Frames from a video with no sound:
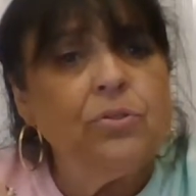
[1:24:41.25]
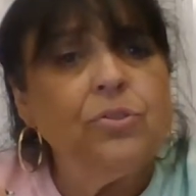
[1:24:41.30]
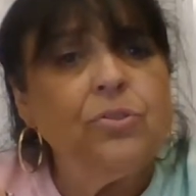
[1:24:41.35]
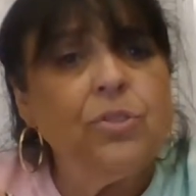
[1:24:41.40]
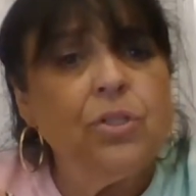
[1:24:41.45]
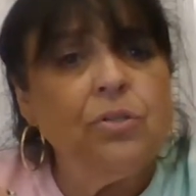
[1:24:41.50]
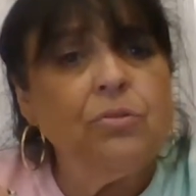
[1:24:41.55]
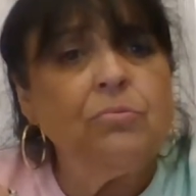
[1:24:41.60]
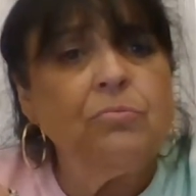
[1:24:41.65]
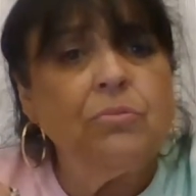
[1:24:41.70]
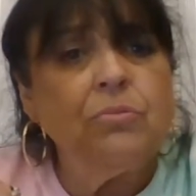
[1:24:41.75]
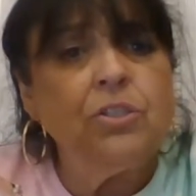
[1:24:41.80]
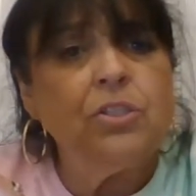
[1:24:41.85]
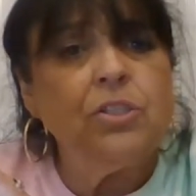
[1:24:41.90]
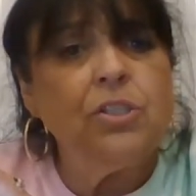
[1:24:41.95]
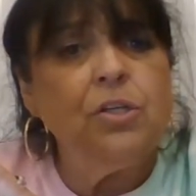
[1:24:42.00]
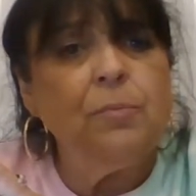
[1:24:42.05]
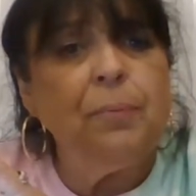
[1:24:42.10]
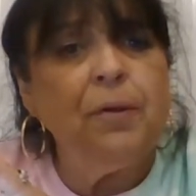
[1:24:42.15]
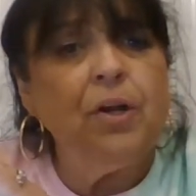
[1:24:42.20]
Do
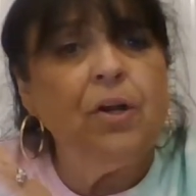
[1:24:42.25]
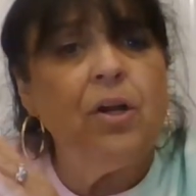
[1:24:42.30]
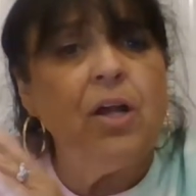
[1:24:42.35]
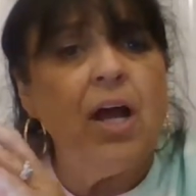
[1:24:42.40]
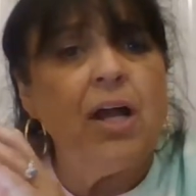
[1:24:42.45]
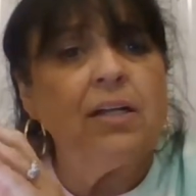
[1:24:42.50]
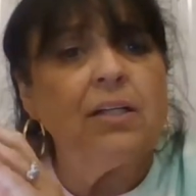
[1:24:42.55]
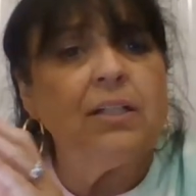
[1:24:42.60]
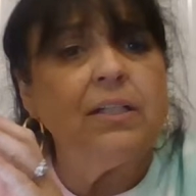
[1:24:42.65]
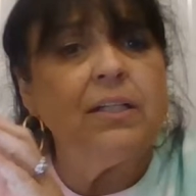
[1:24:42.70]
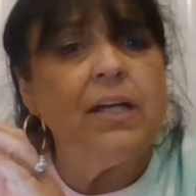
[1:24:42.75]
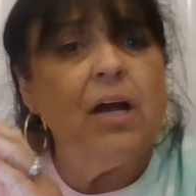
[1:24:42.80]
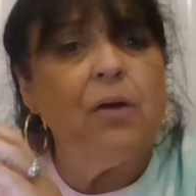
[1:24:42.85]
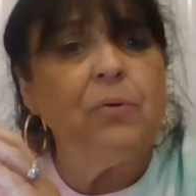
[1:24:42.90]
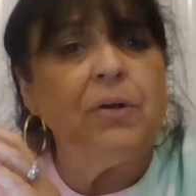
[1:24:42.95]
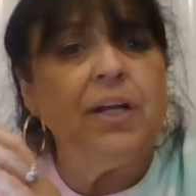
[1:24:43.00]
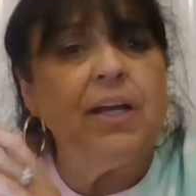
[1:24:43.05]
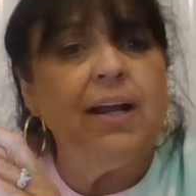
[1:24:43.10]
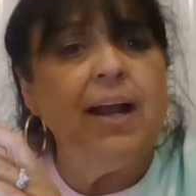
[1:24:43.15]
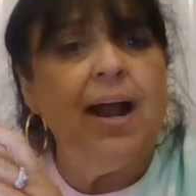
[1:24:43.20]
you periodically go
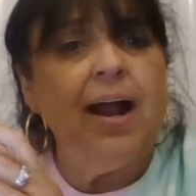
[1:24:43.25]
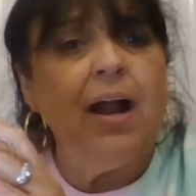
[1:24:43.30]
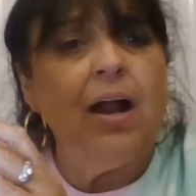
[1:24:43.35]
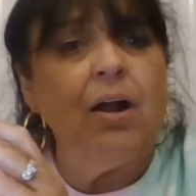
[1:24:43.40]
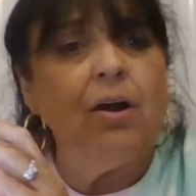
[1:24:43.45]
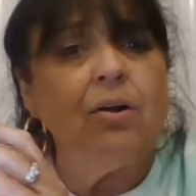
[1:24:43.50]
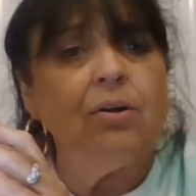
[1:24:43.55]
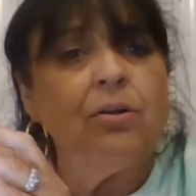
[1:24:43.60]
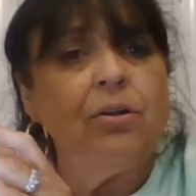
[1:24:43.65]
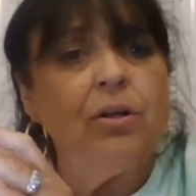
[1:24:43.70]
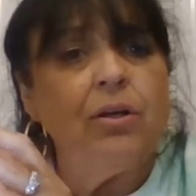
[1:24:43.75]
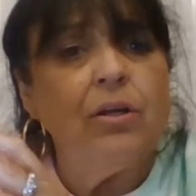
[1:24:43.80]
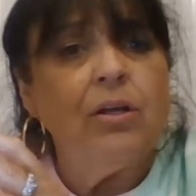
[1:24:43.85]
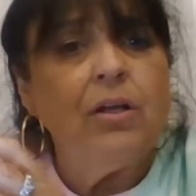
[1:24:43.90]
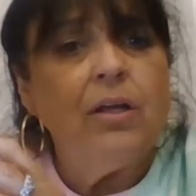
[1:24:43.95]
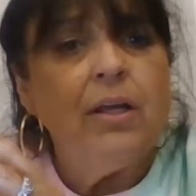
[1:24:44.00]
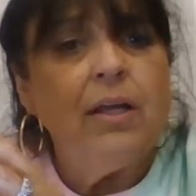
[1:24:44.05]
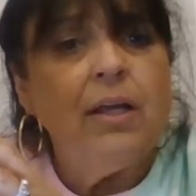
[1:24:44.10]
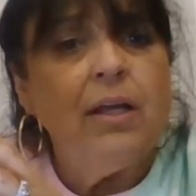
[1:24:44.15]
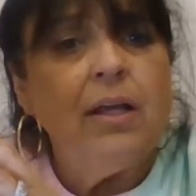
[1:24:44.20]
and get iron
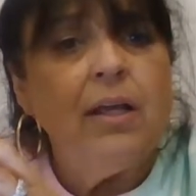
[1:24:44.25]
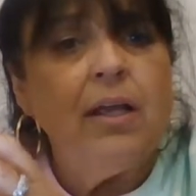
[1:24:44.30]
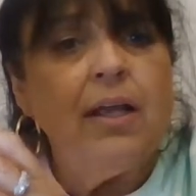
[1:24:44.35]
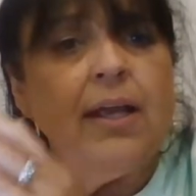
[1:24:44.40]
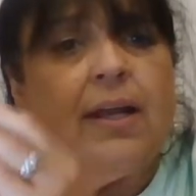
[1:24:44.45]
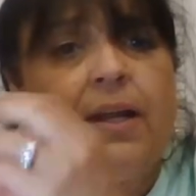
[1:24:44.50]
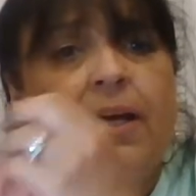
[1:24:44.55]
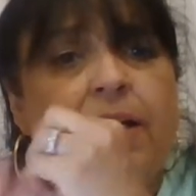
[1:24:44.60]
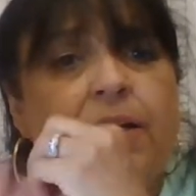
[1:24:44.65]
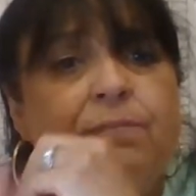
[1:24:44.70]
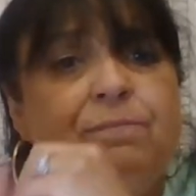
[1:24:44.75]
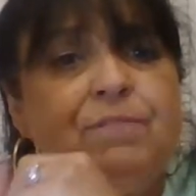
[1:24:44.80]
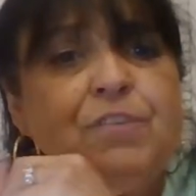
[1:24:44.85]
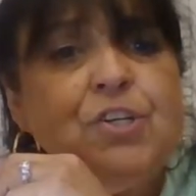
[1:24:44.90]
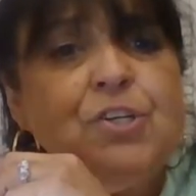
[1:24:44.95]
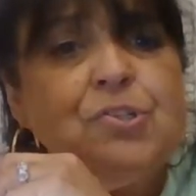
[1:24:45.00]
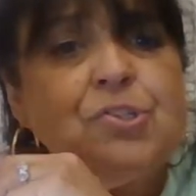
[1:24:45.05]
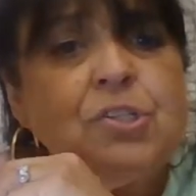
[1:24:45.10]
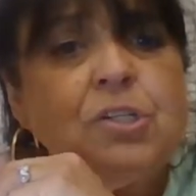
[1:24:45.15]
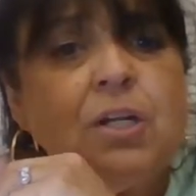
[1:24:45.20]
in an
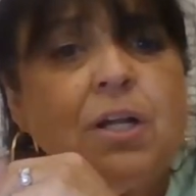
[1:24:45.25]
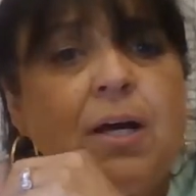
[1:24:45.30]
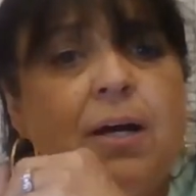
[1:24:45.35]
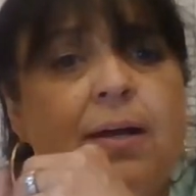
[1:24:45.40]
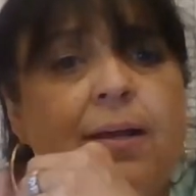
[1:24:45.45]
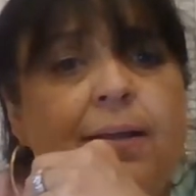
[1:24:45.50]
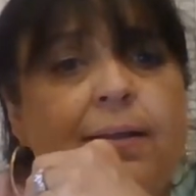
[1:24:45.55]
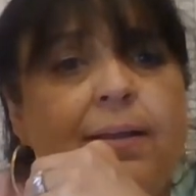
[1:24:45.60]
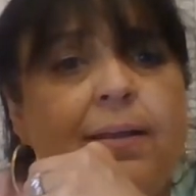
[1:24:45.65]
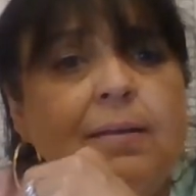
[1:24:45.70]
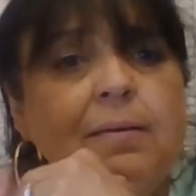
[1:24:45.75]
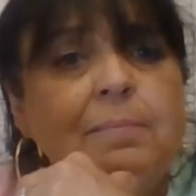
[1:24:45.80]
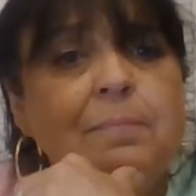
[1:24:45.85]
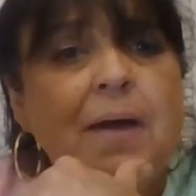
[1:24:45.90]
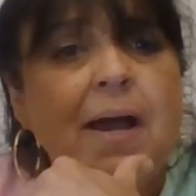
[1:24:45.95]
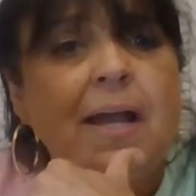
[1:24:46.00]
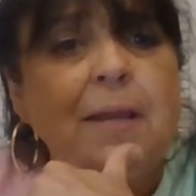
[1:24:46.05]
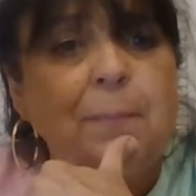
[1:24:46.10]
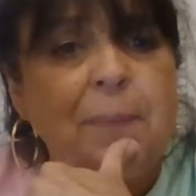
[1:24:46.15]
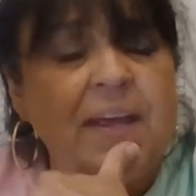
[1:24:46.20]
infusion light?
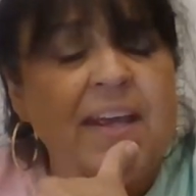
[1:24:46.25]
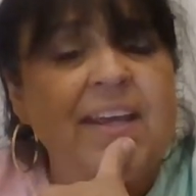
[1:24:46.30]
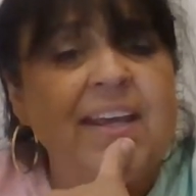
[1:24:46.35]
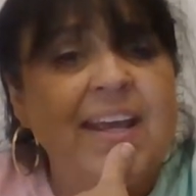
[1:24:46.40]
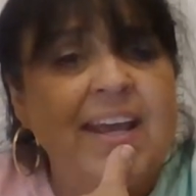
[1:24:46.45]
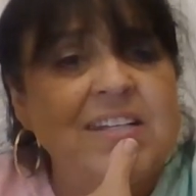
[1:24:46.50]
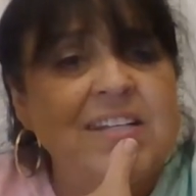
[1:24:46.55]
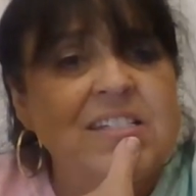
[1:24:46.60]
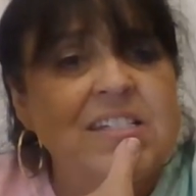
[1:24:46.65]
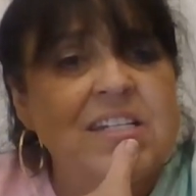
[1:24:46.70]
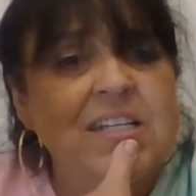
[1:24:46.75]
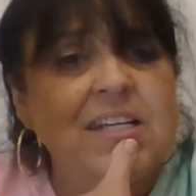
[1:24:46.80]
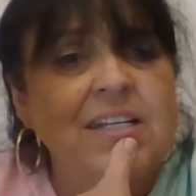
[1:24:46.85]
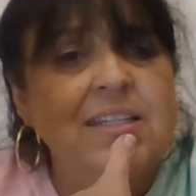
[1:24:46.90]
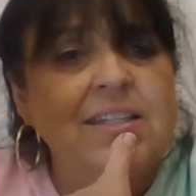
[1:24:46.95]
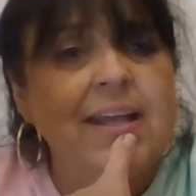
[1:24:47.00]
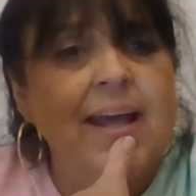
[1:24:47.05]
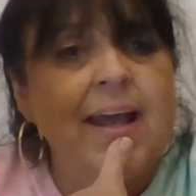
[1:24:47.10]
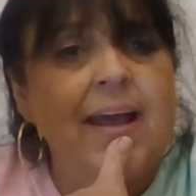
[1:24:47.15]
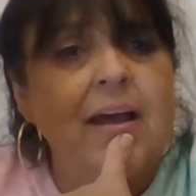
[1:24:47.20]
My Aunt Peggy has to
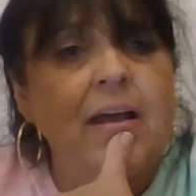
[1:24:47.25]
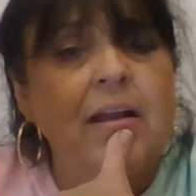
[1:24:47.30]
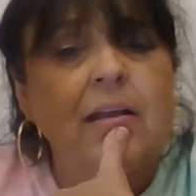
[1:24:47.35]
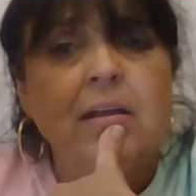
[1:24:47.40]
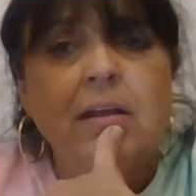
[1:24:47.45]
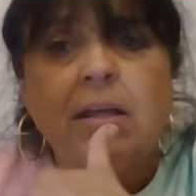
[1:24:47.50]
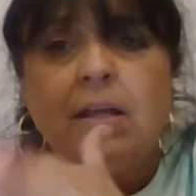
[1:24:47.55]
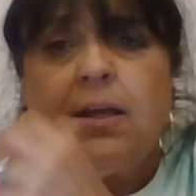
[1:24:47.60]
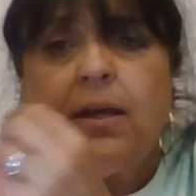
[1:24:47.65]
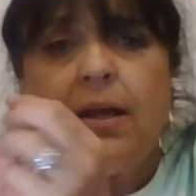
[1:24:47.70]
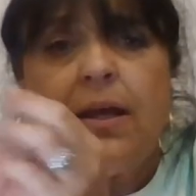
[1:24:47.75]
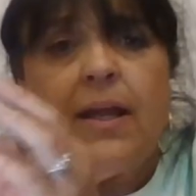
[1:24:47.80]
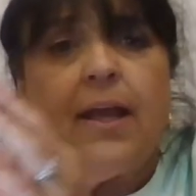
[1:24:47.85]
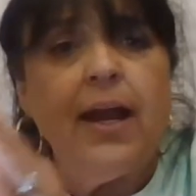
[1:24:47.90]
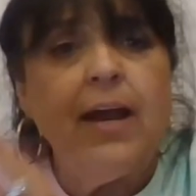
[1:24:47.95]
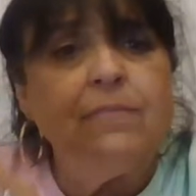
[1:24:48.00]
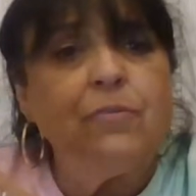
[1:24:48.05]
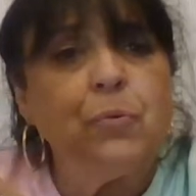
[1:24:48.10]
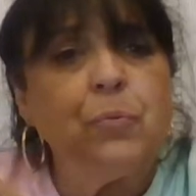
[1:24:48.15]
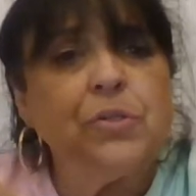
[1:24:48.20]
get that
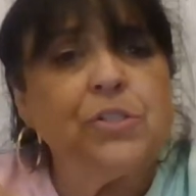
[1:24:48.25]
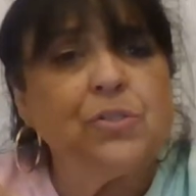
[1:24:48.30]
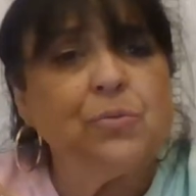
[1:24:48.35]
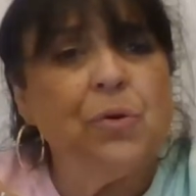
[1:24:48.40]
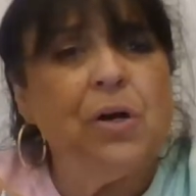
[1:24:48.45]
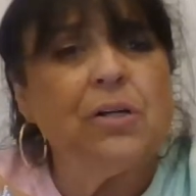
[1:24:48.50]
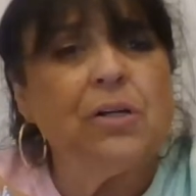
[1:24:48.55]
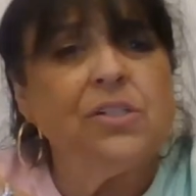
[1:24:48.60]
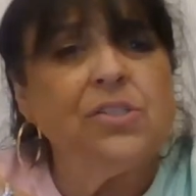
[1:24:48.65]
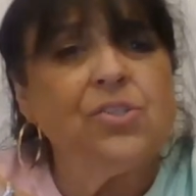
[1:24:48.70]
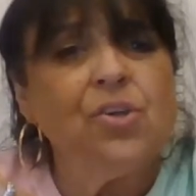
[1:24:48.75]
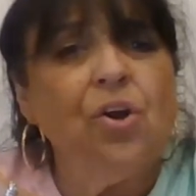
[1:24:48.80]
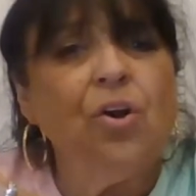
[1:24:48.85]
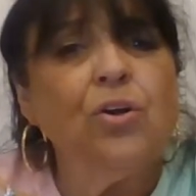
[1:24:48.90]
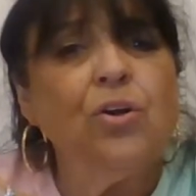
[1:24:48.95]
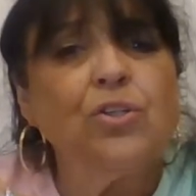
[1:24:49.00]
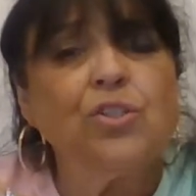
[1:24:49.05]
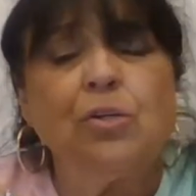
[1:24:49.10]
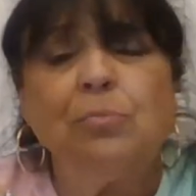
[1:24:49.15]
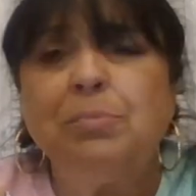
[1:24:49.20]
every once in a while because
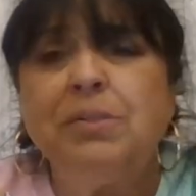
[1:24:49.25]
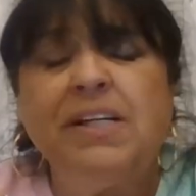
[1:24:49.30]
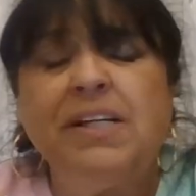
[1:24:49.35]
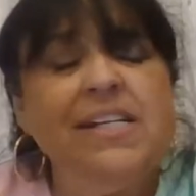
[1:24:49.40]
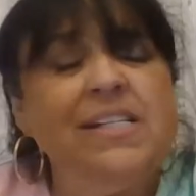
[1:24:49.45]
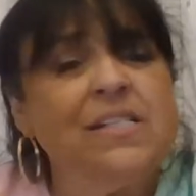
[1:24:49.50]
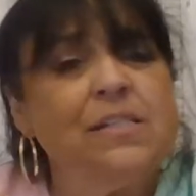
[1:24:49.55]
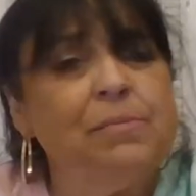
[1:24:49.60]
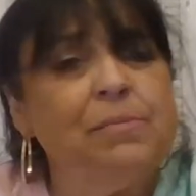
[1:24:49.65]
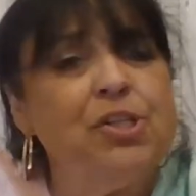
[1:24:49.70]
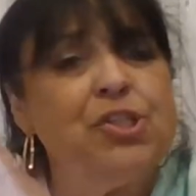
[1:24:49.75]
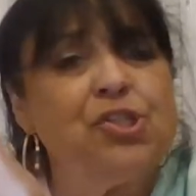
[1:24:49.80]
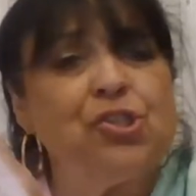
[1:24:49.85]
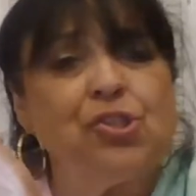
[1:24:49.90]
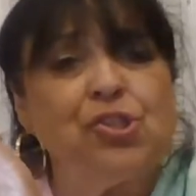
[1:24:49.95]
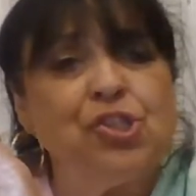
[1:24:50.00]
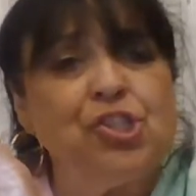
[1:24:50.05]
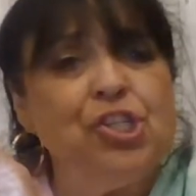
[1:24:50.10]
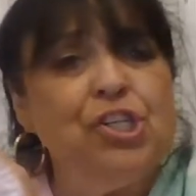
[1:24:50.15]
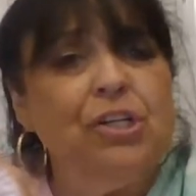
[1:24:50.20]
hers will bleed so much till
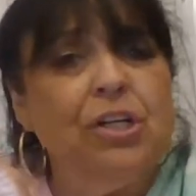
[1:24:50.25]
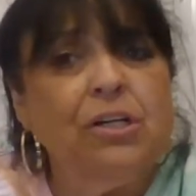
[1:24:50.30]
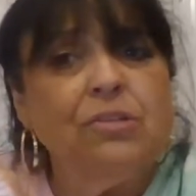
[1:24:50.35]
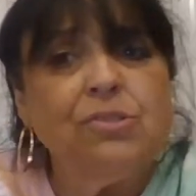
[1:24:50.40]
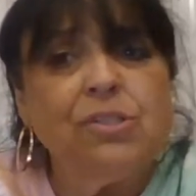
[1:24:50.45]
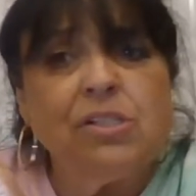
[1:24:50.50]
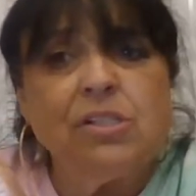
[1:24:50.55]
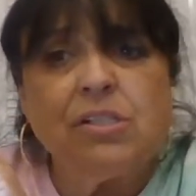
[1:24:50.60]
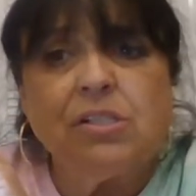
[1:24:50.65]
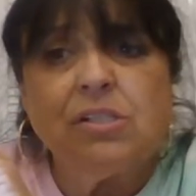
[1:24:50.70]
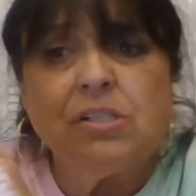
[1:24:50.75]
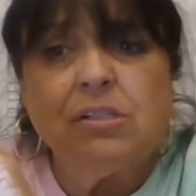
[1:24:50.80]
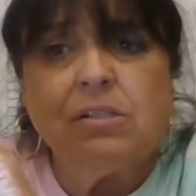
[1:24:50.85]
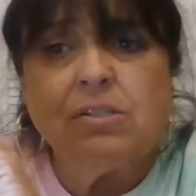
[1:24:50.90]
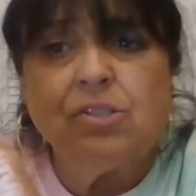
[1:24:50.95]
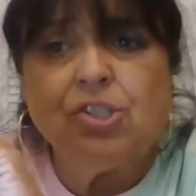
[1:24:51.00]
she loses